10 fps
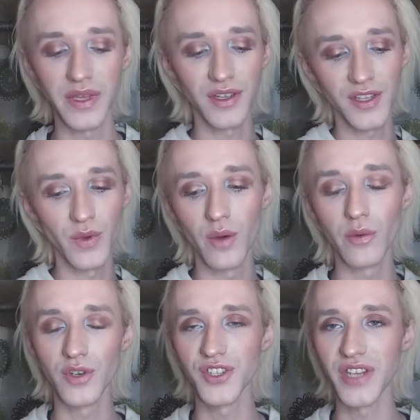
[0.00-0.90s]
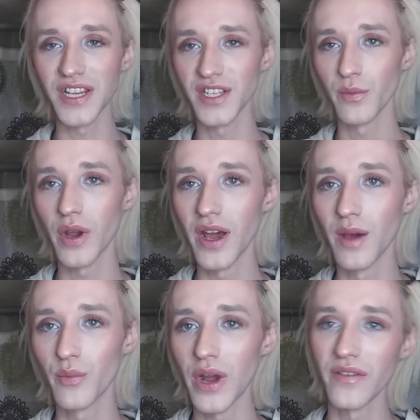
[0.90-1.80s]
Like, we were just texting
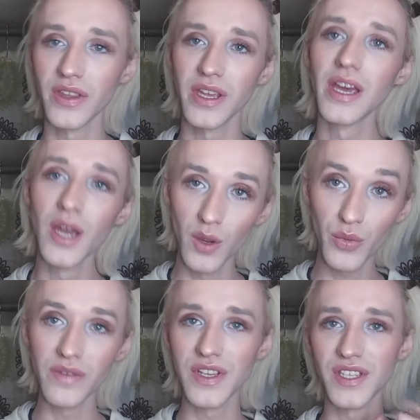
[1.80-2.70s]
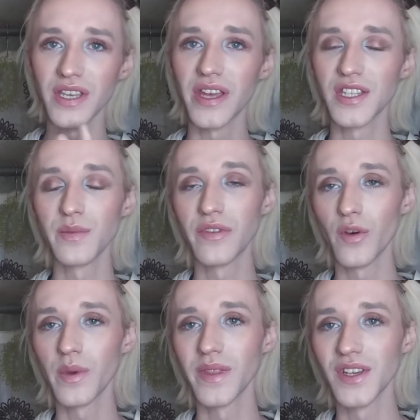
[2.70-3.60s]
privately previously, like, to me
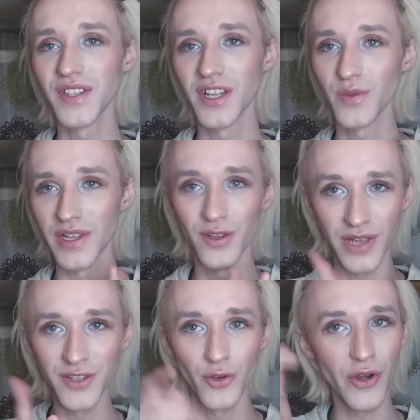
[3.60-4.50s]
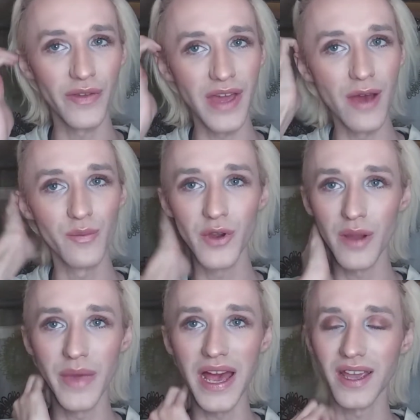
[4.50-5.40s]
filming this, and that's why I told her that I would be right
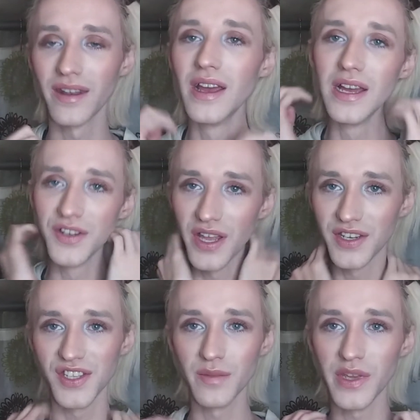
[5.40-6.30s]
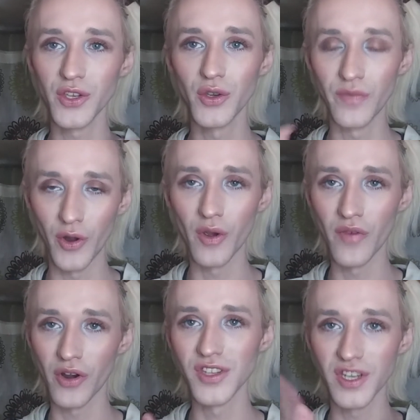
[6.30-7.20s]
back and like to send me a cute photo of
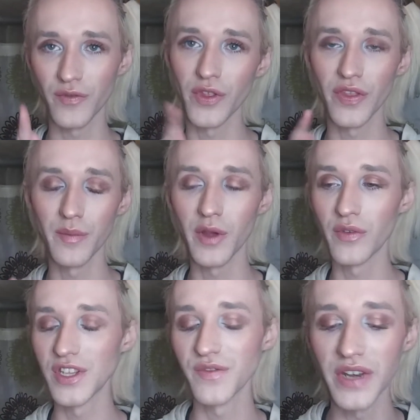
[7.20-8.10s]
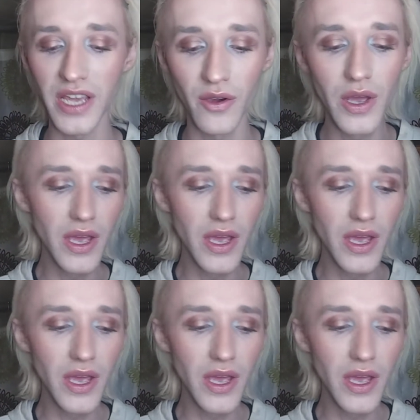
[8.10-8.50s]
her and stuff for the thumbnail for this video.